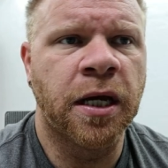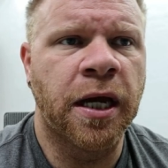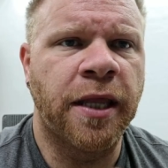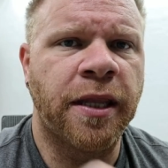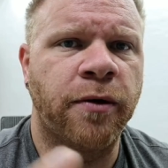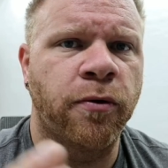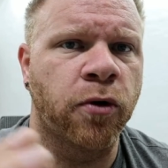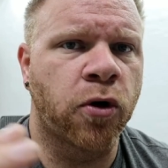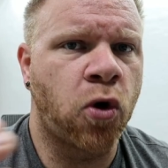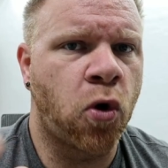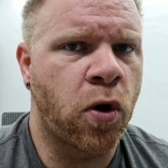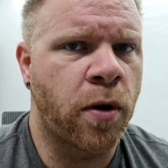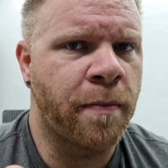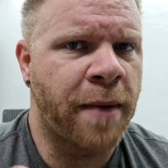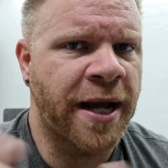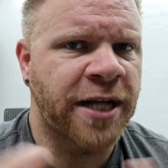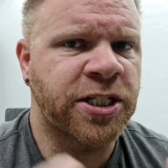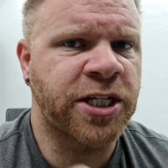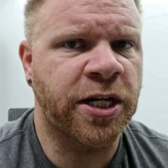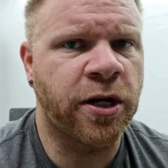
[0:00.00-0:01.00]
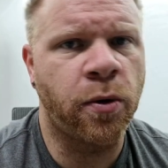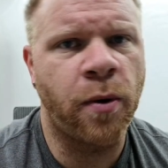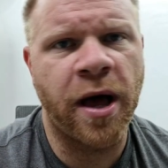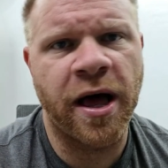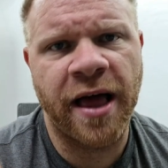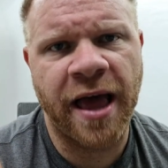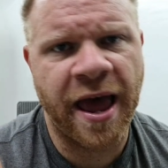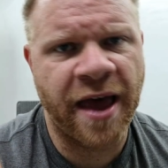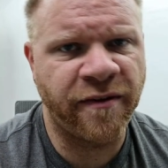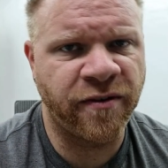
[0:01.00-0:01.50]
and then record my channel
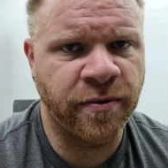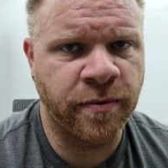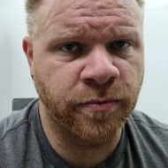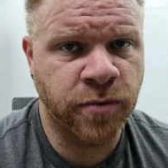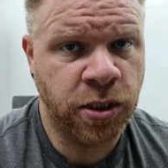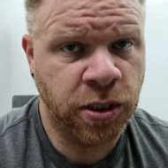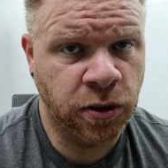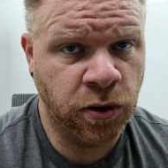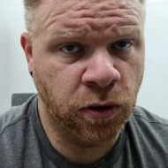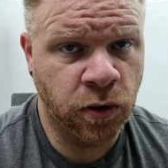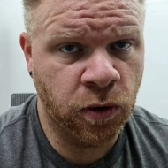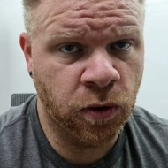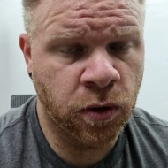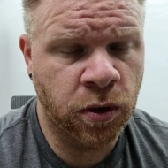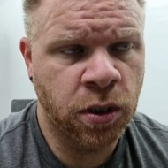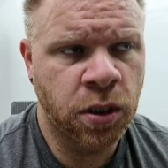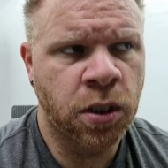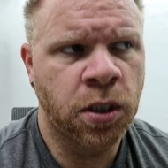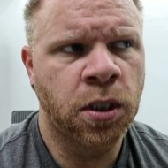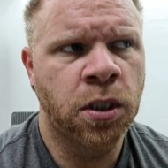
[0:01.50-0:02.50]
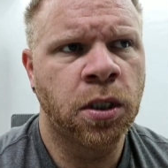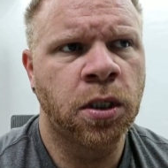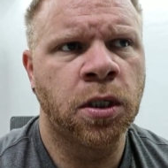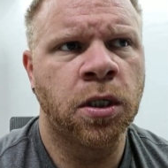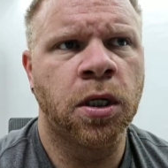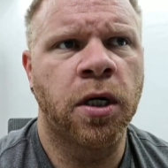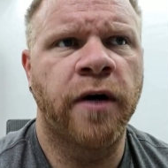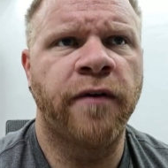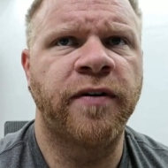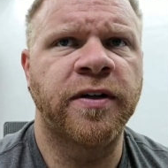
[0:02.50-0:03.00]
while I have him too,
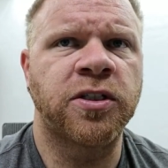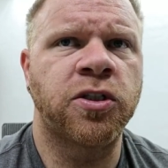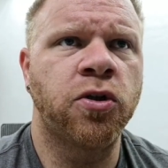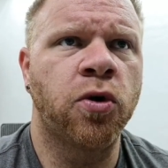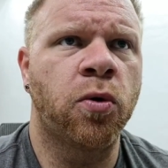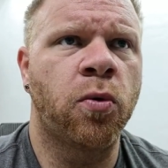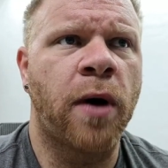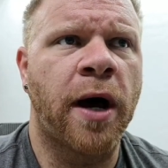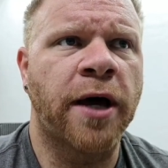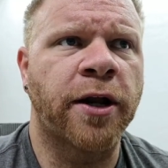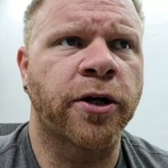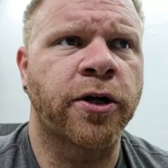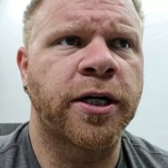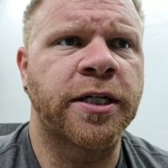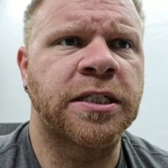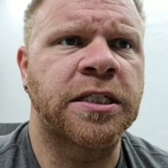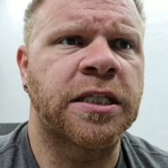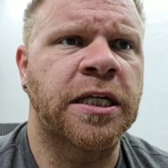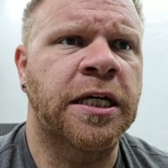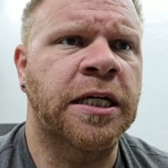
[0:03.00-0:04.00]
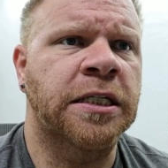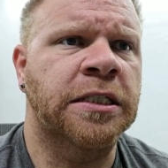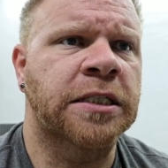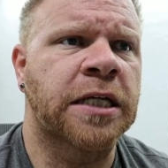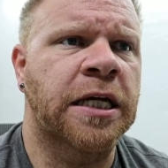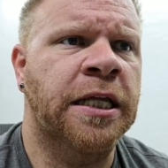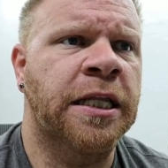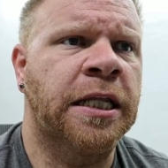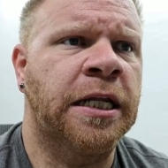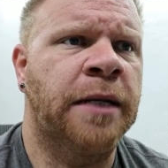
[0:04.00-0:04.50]
of us doing wild and crazy things.
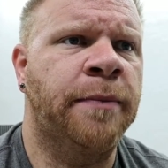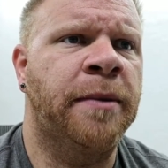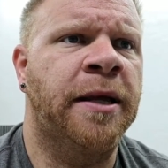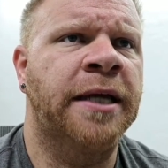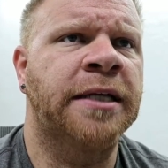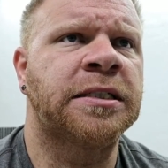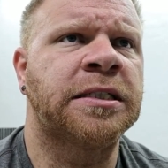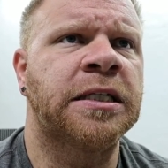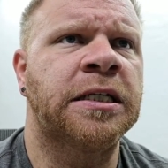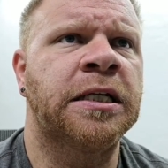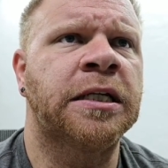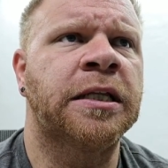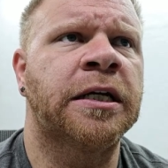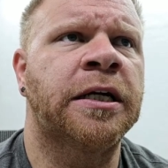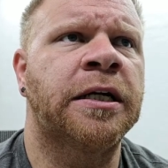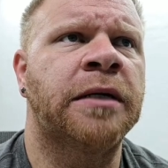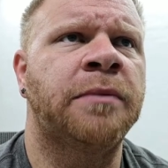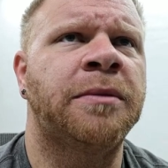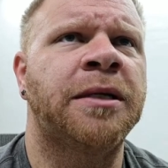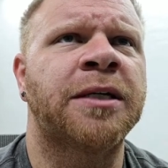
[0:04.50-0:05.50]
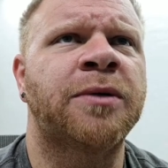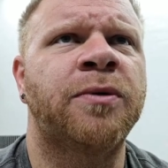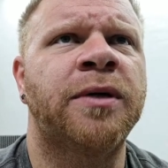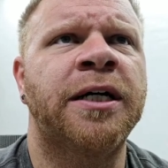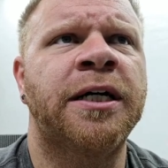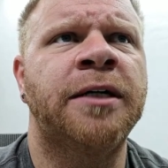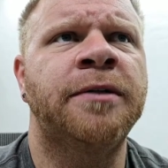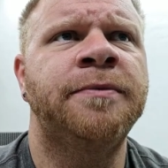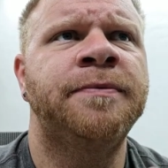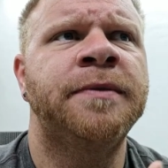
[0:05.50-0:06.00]
And then I'm like sitting there and I'm like,
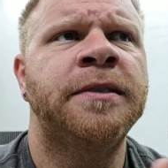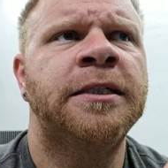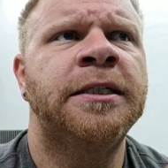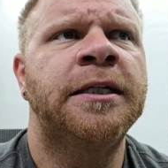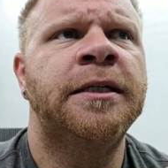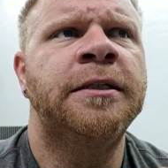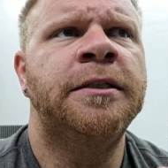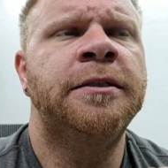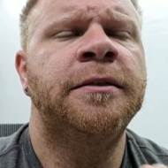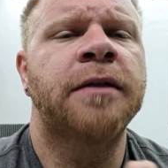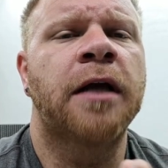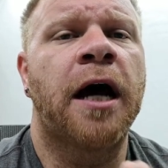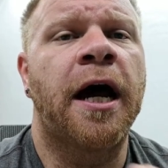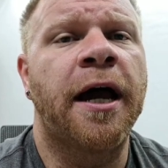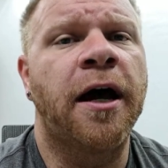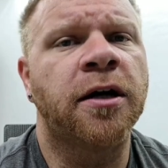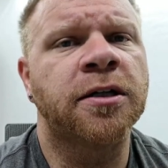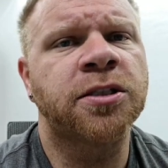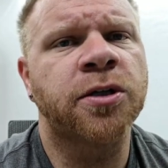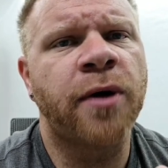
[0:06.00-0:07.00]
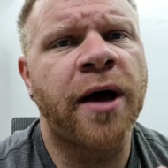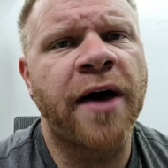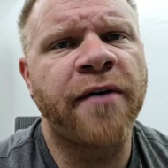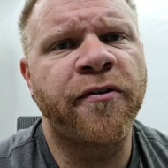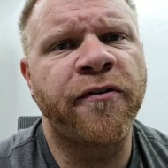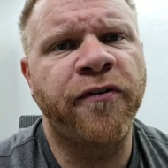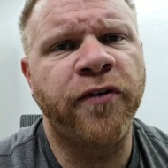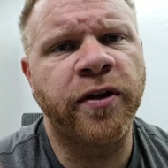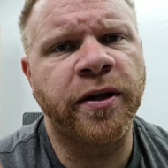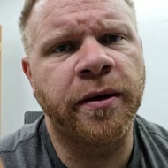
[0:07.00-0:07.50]
well, I also have
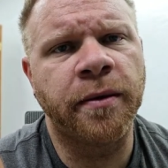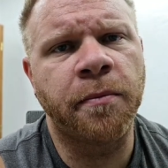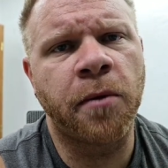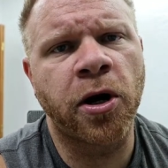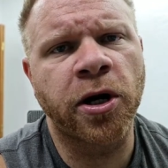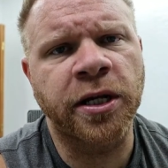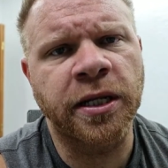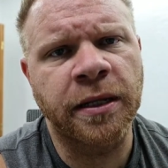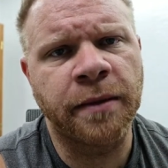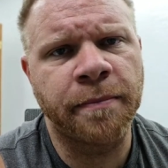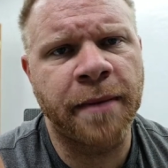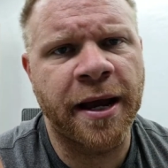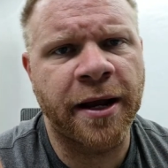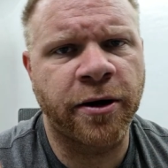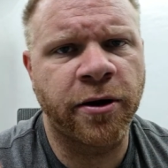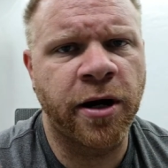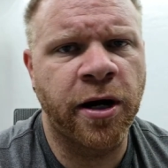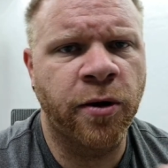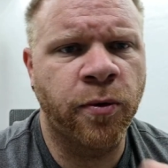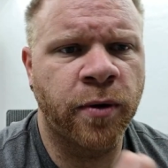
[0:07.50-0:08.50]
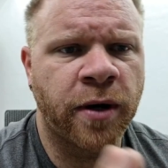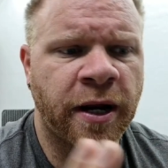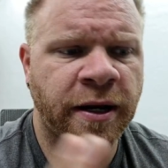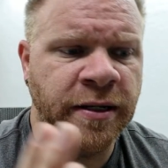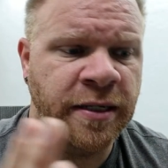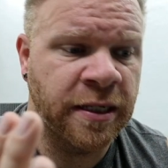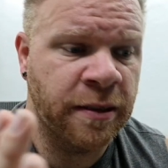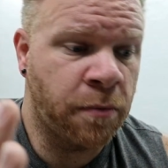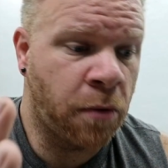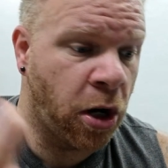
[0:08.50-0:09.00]
affiliate marketing background where I
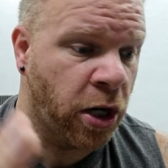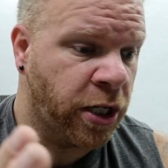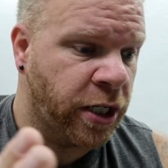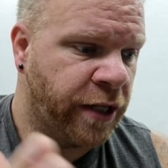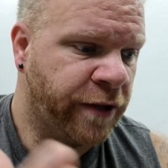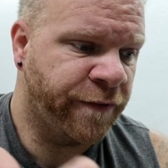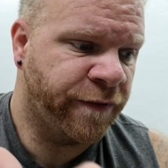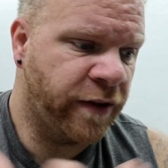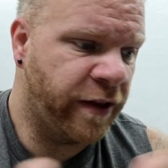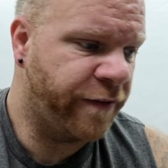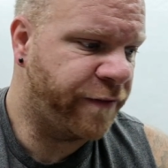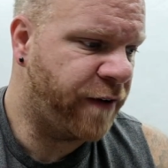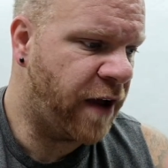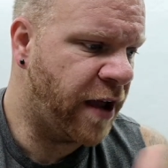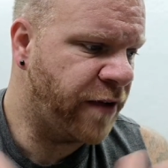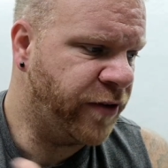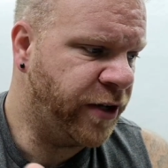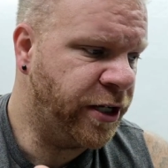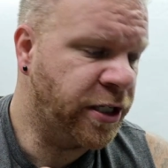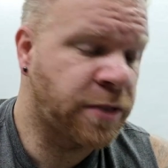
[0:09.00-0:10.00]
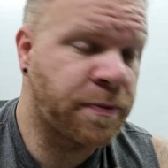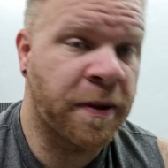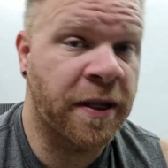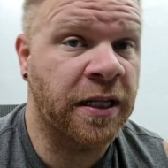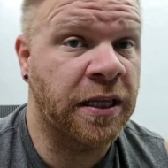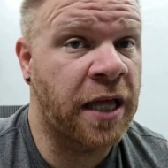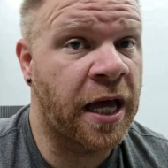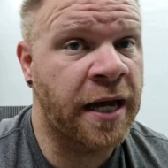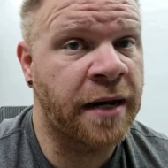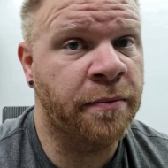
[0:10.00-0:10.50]
did marketing for like five years, paid
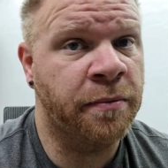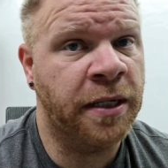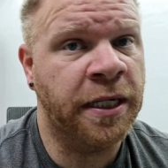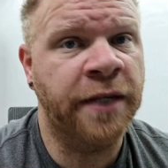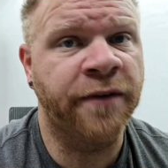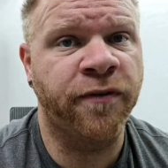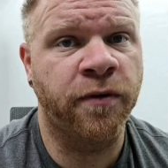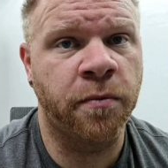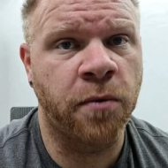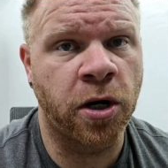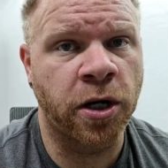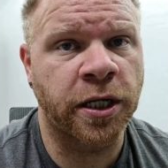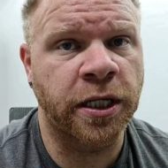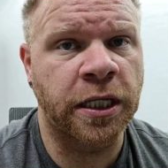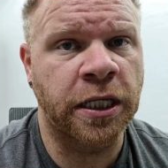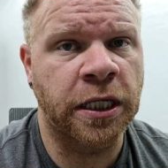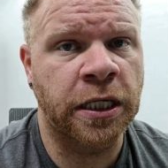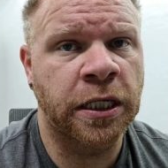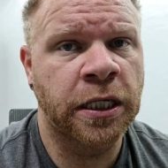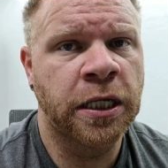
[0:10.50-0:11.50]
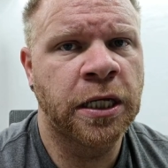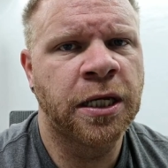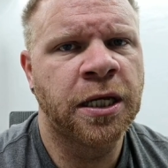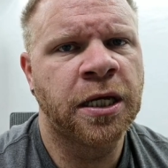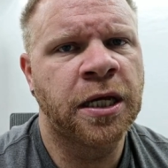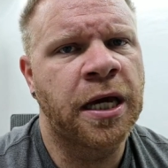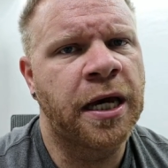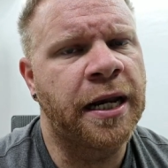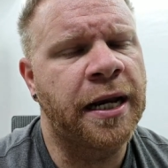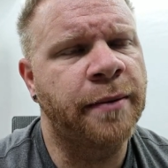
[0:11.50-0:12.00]
a lot of money for marketing.
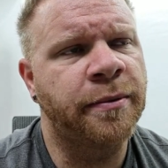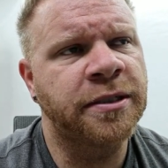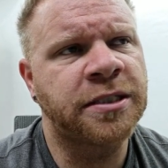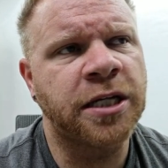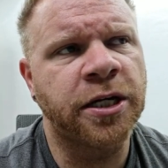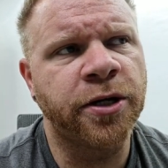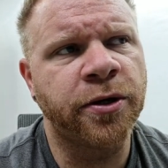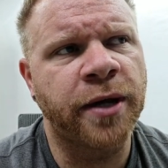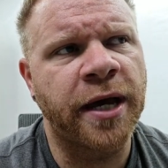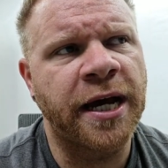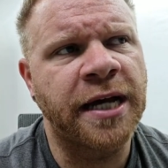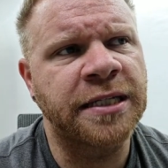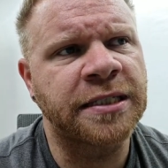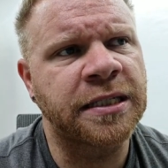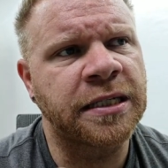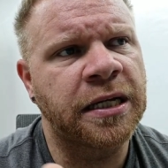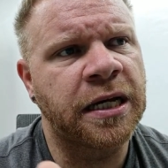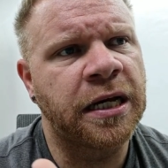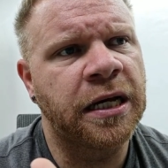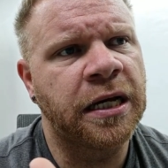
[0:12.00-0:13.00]
And I'm gonna tell you guys,